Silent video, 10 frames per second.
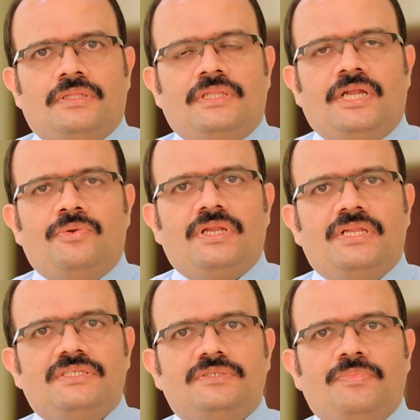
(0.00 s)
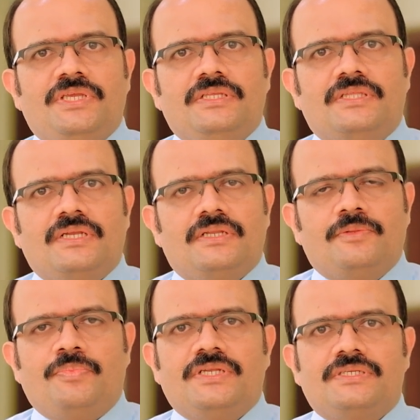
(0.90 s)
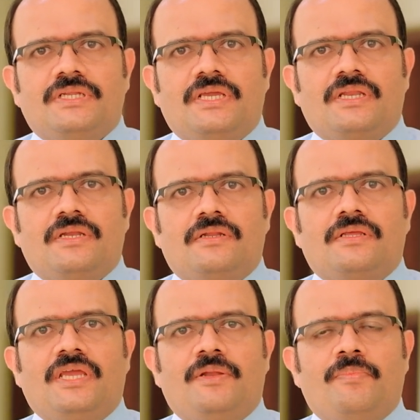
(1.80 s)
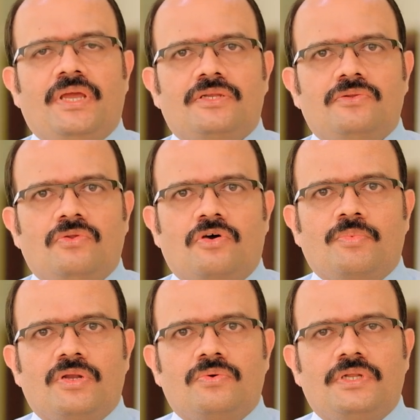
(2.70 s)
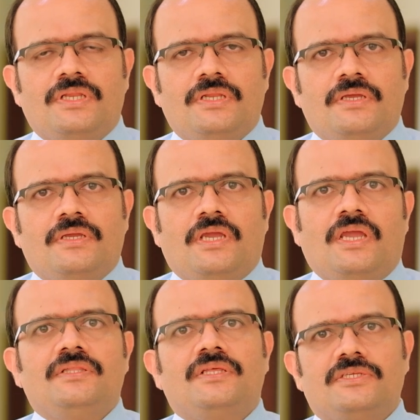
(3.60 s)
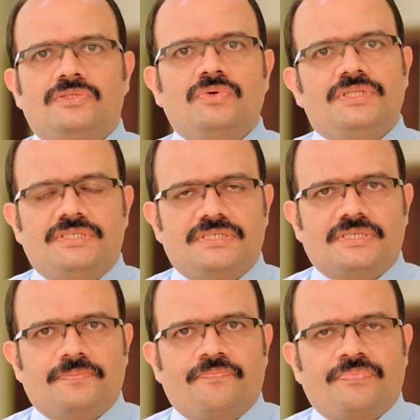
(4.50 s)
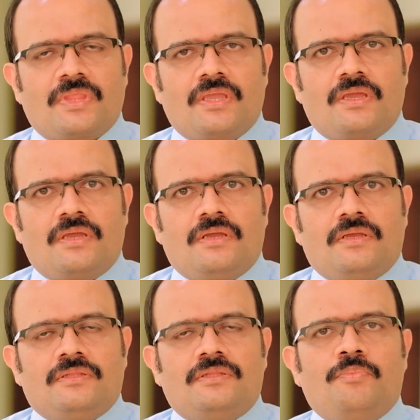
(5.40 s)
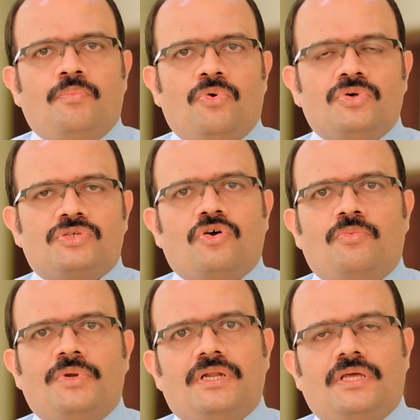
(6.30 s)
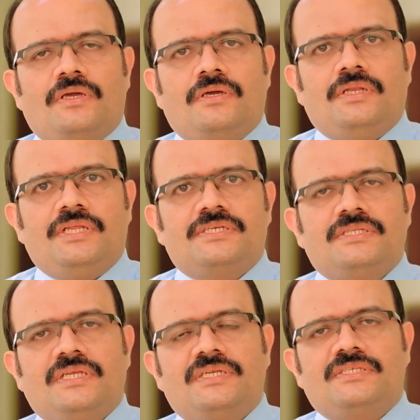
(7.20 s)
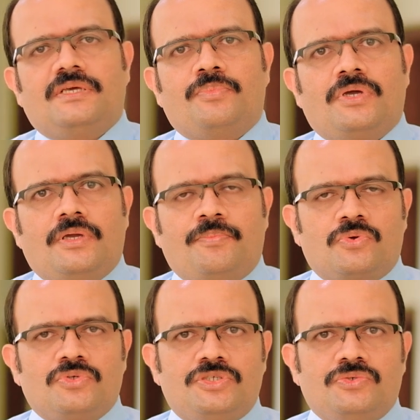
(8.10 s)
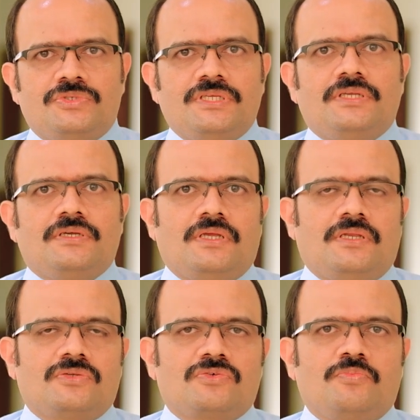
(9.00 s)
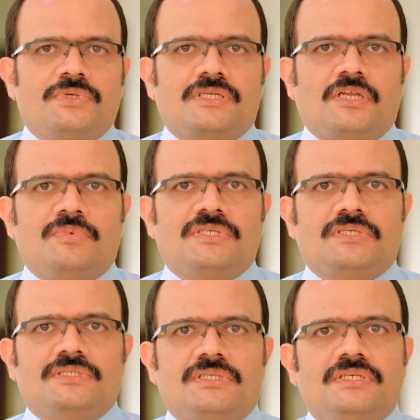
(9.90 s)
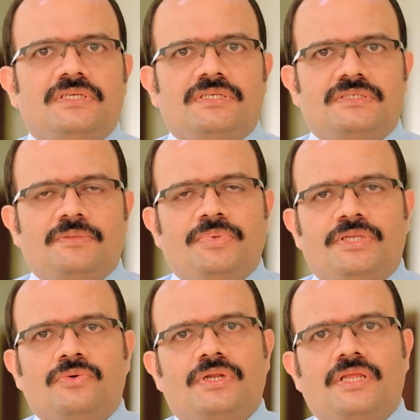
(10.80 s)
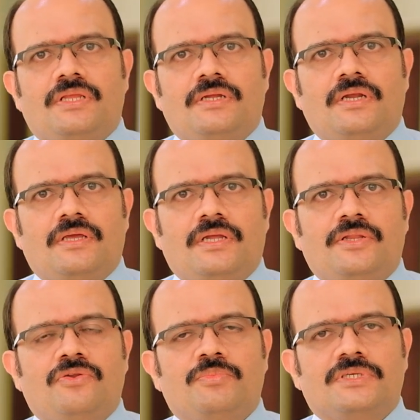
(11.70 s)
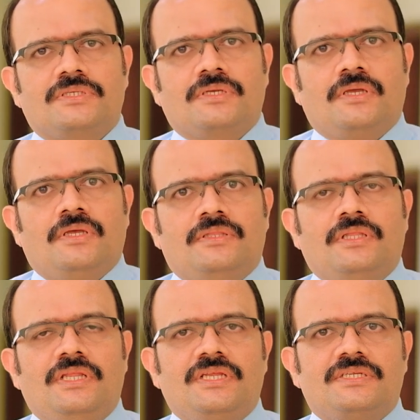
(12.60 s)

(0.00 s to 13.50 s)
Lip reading: The advantage being that the patient can get back to normal routine and there is no incision. The most common lesion that is approached using endoscopic skull base surgery is the pituitary adenomas. The